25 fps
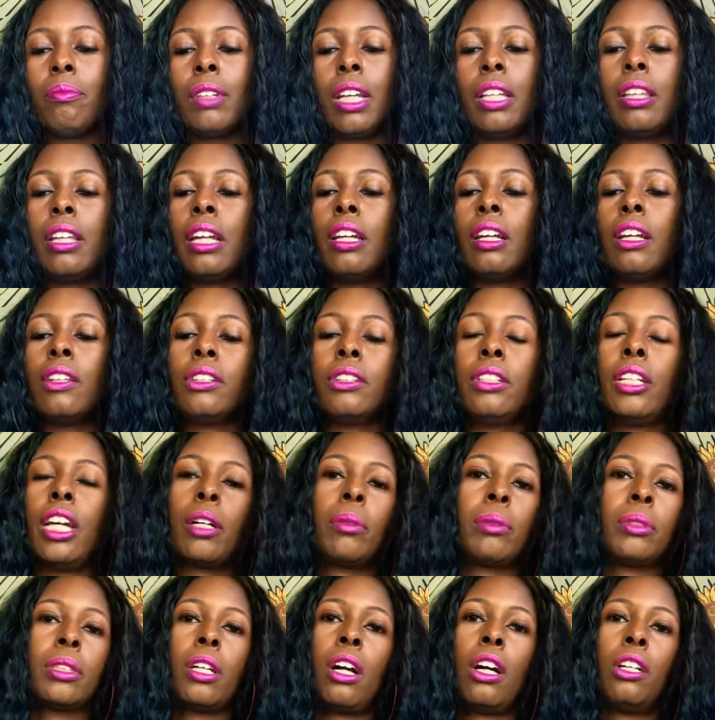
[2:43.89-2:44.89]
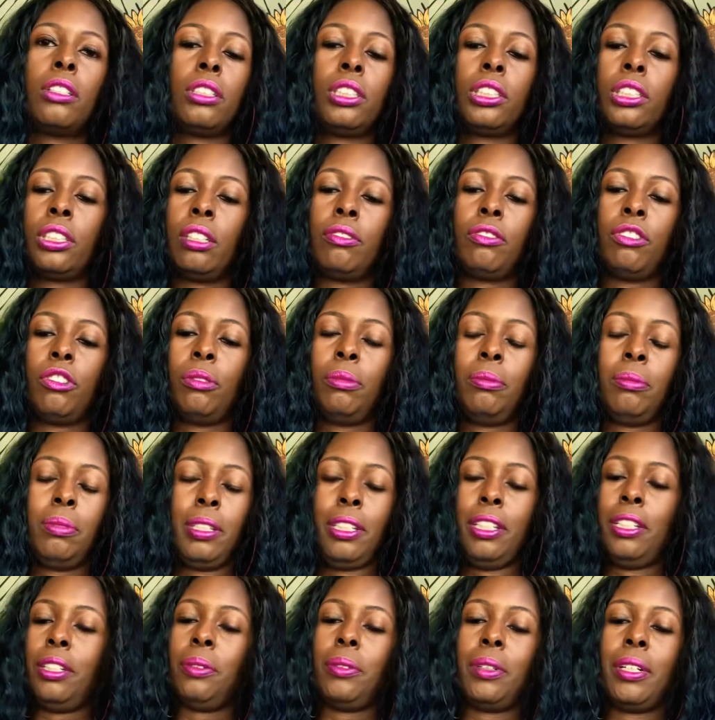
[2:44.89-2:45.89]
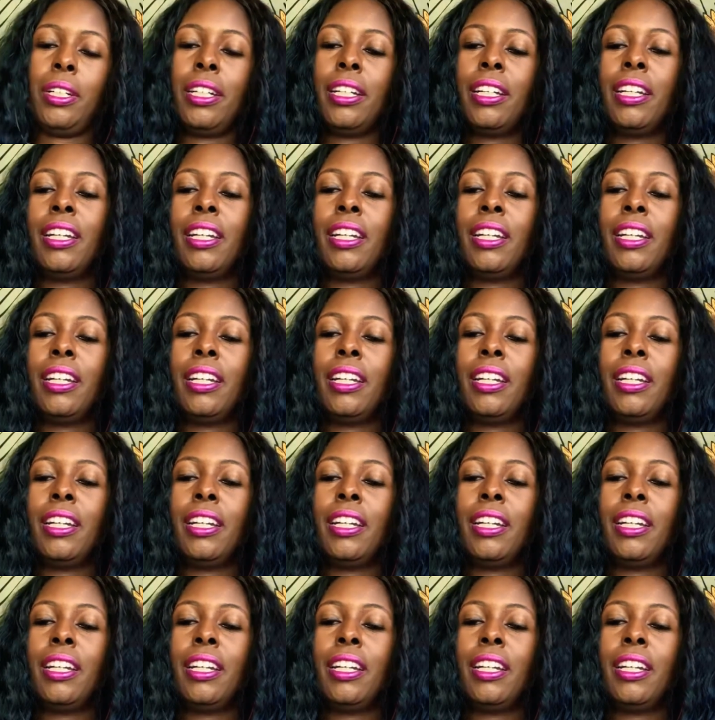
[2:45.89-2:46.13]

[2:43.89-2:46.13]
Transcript: That other deck was hard to shuffle anyway.